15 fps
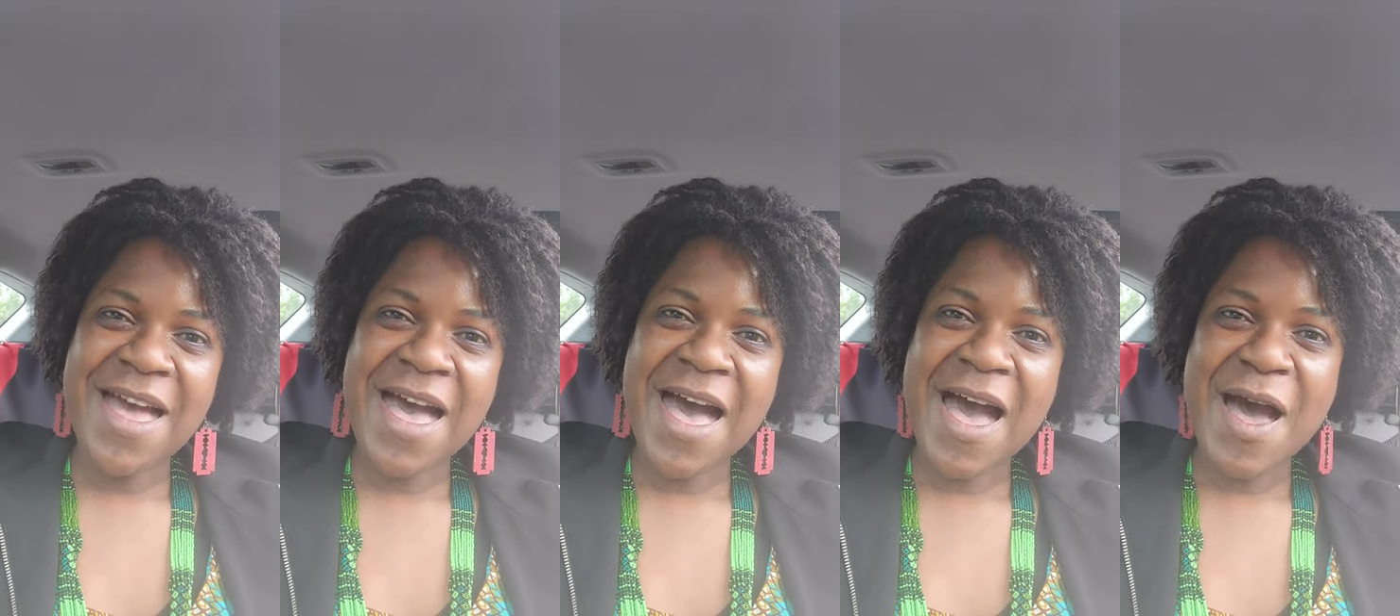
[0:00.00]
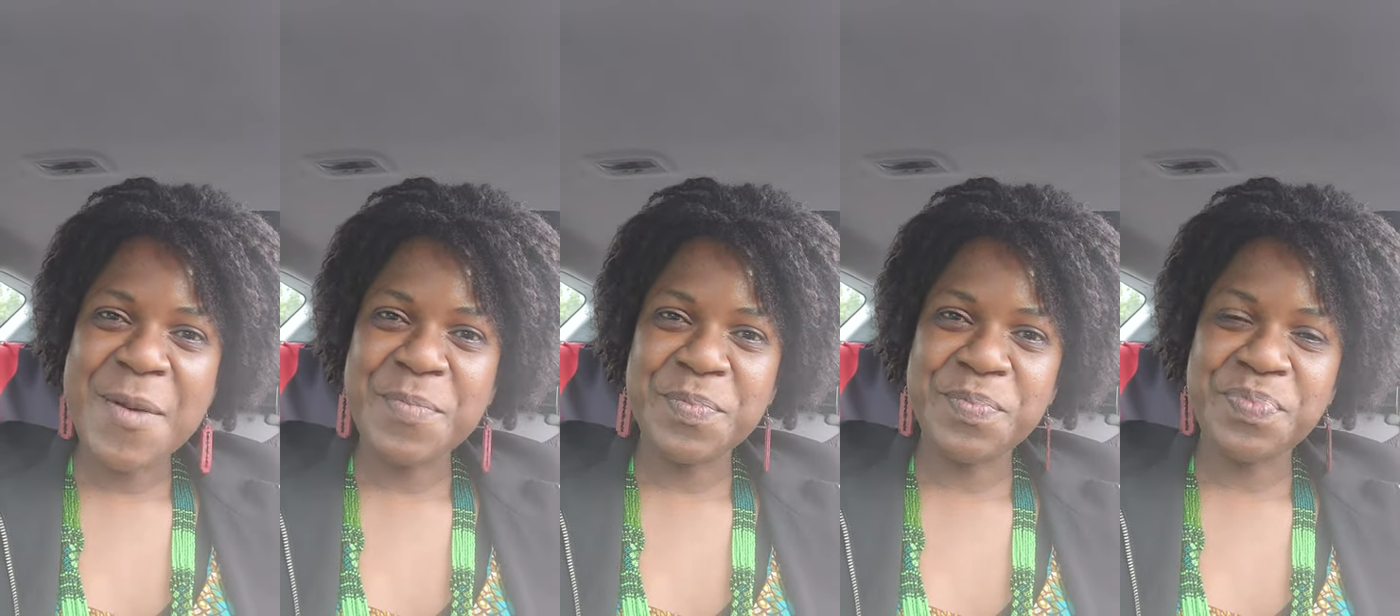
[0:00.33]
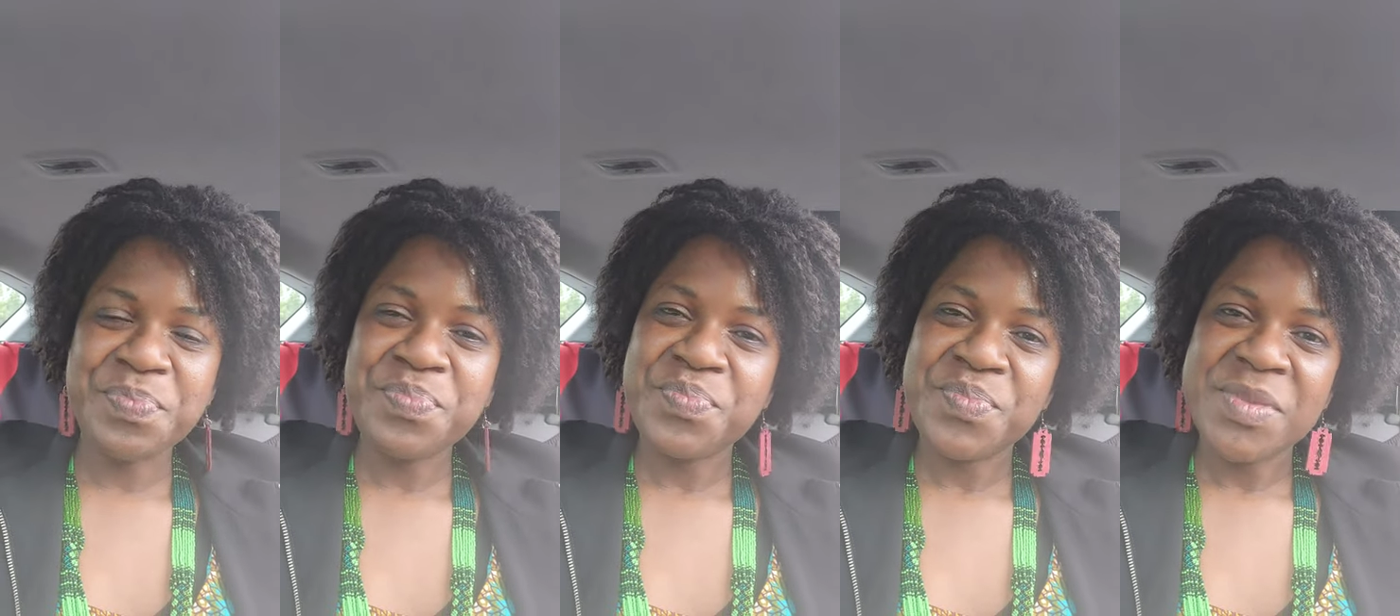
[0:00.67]

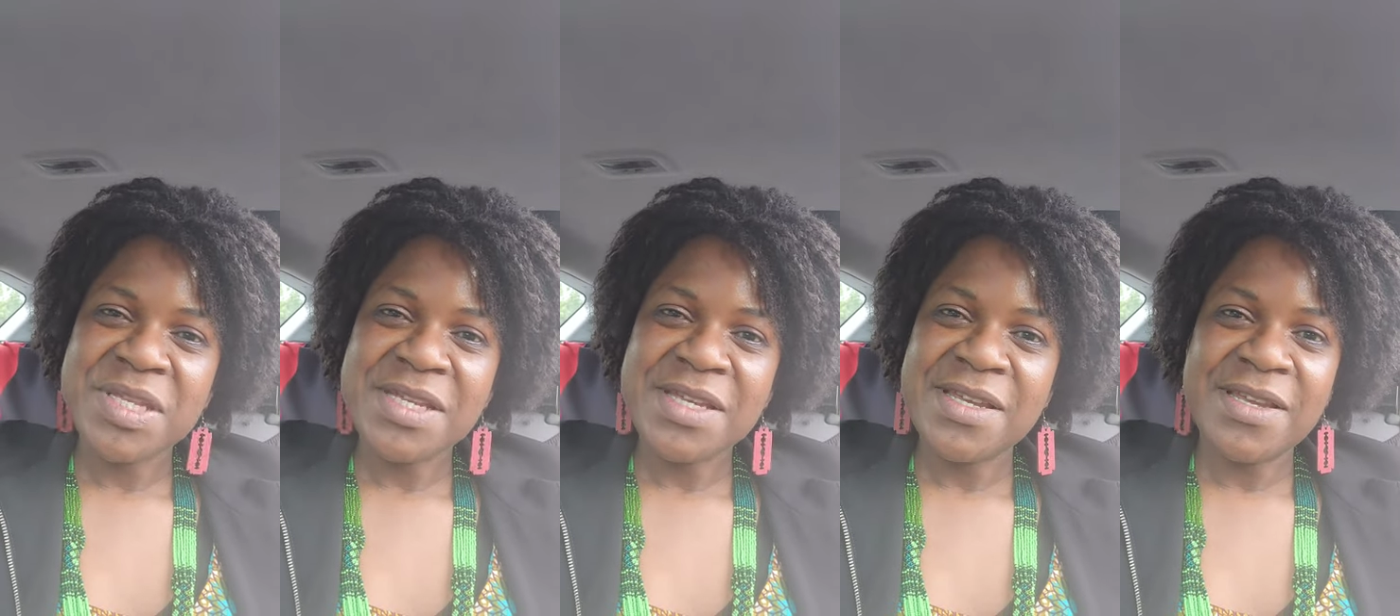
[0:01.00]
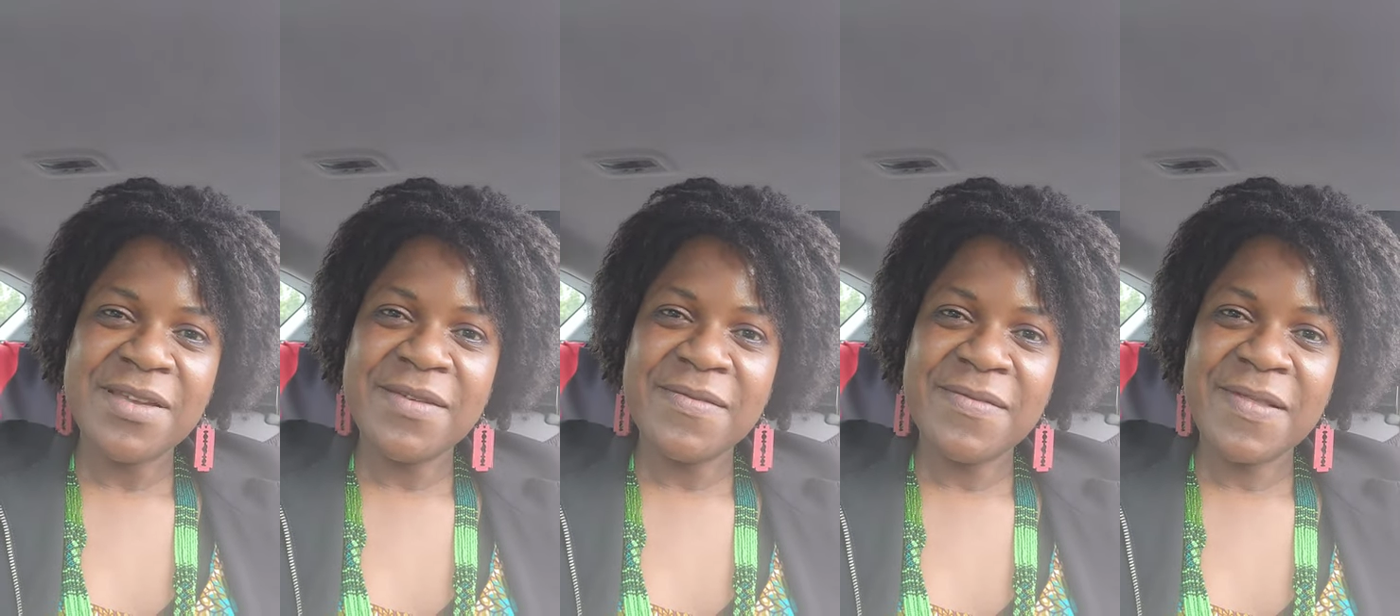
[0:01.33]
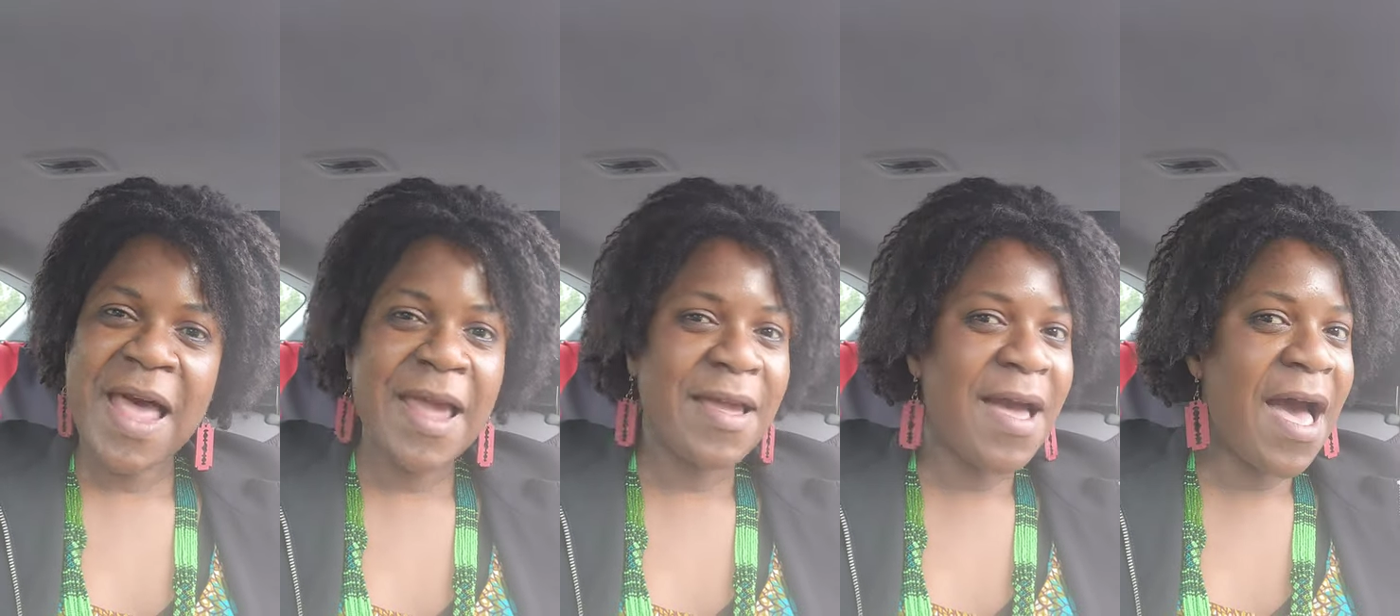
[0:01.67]
Um,
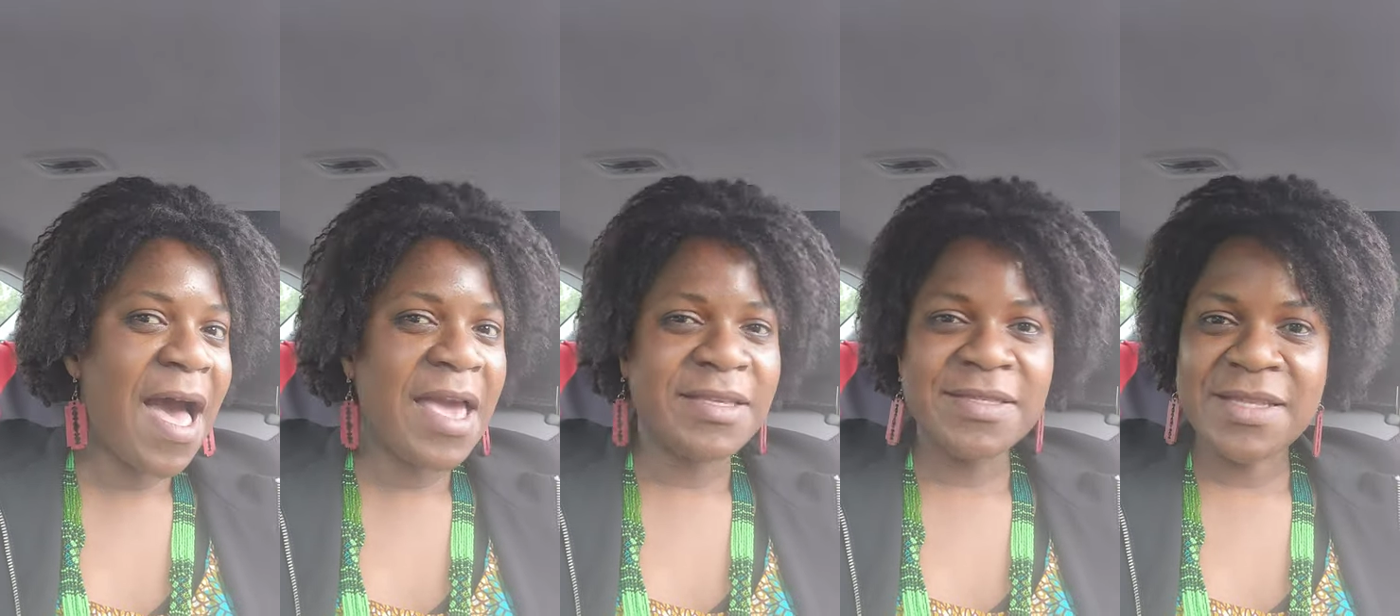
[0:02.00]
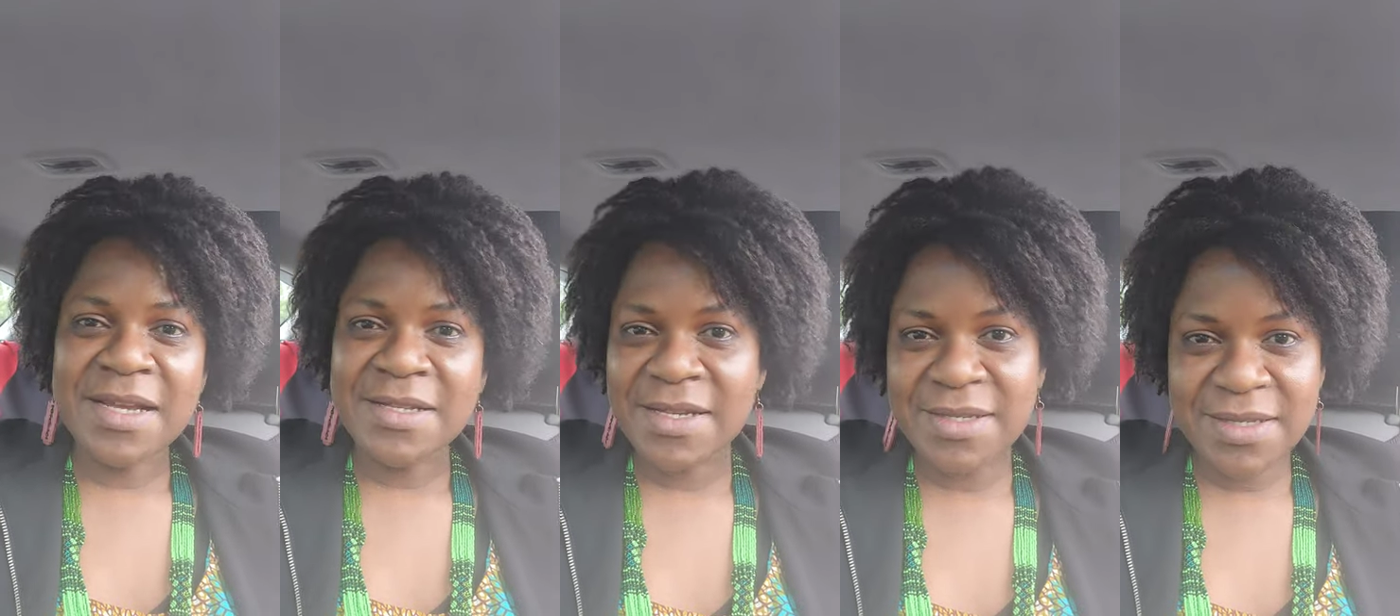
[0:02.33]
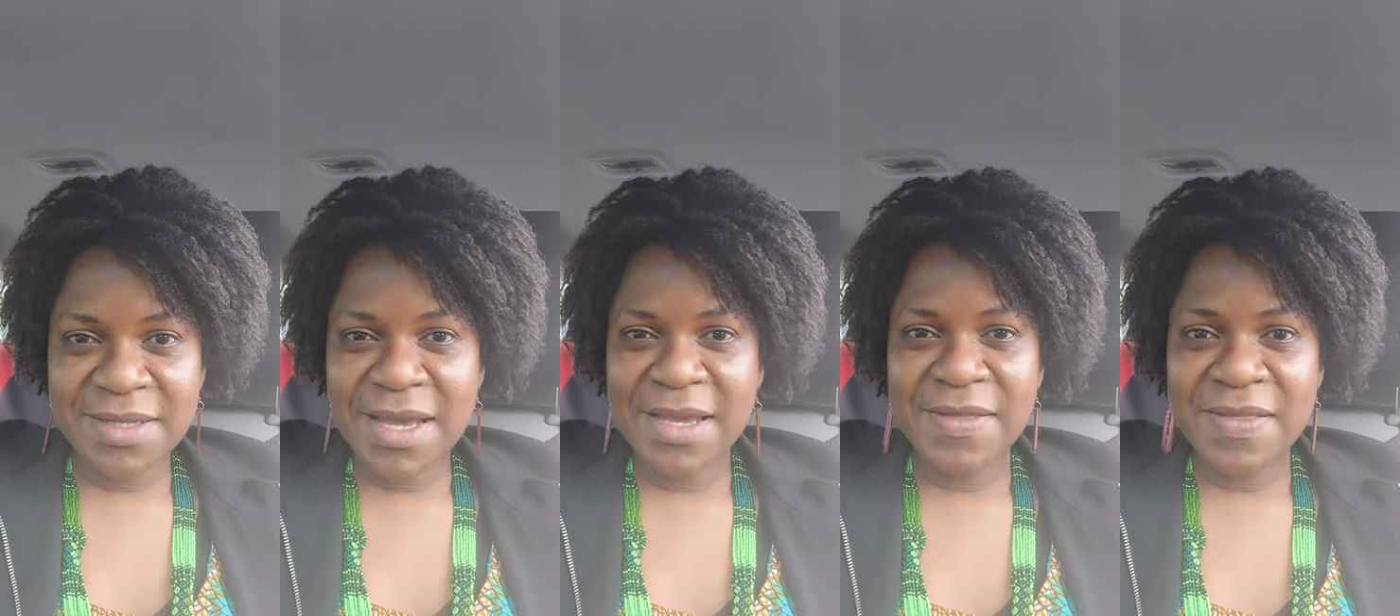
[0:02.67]
like I started
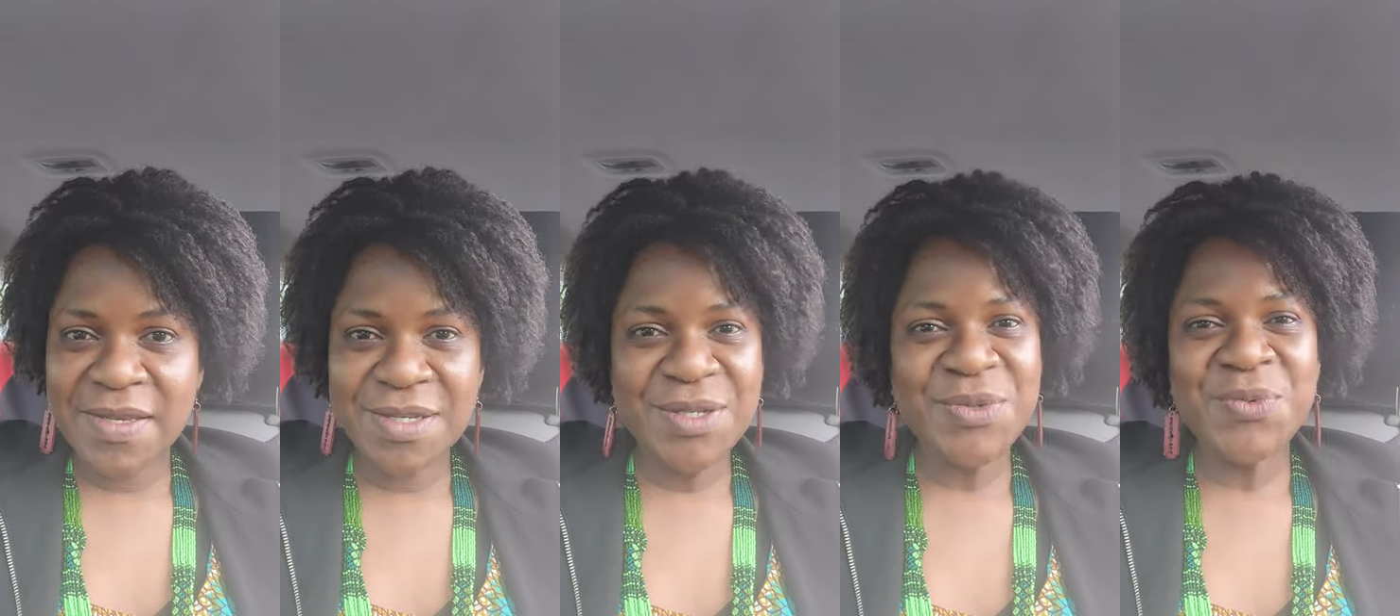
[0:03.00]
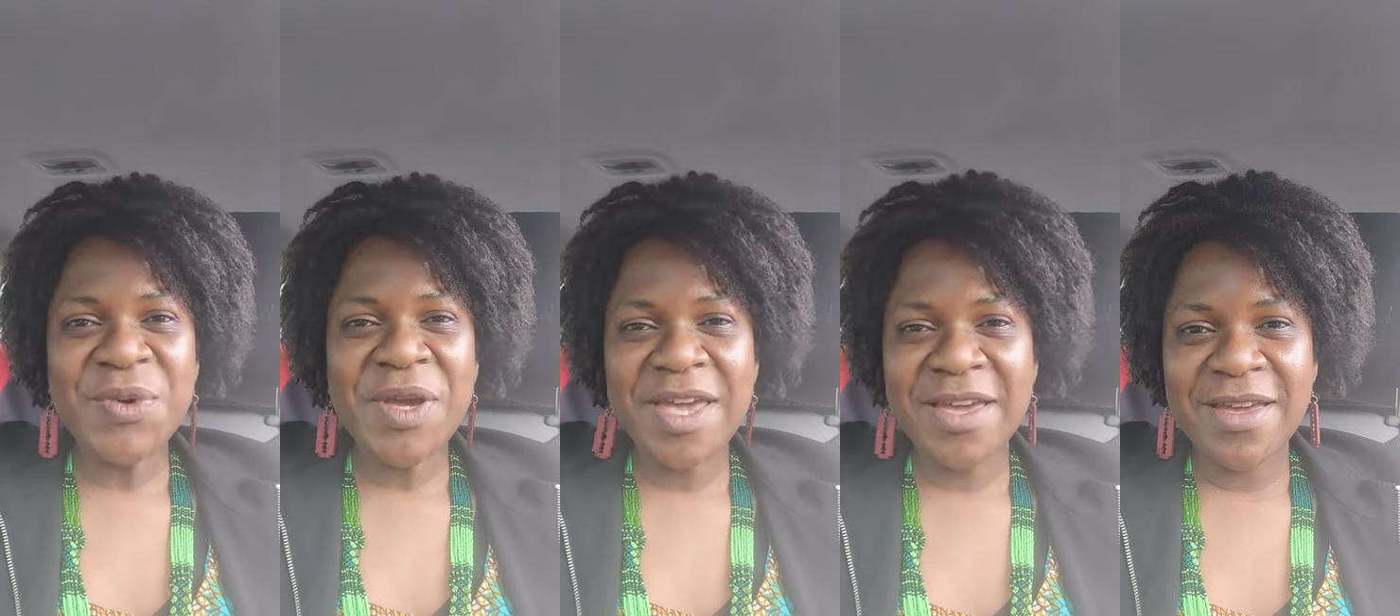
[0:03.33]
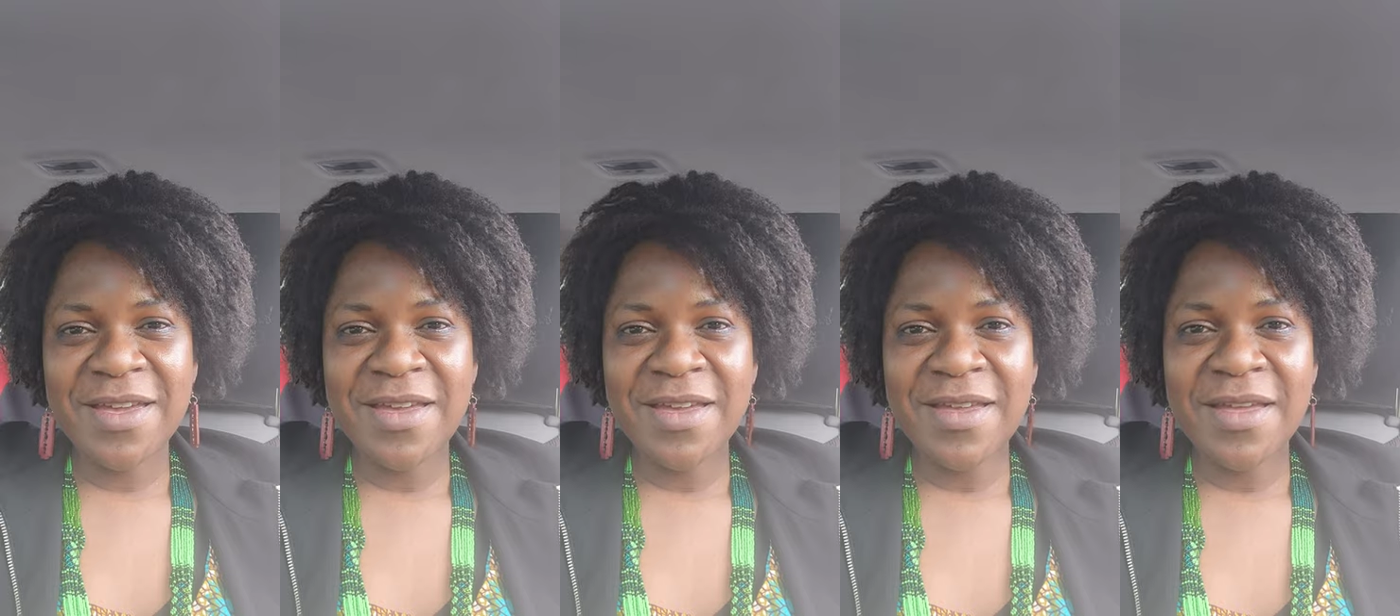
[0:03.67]
saying this week,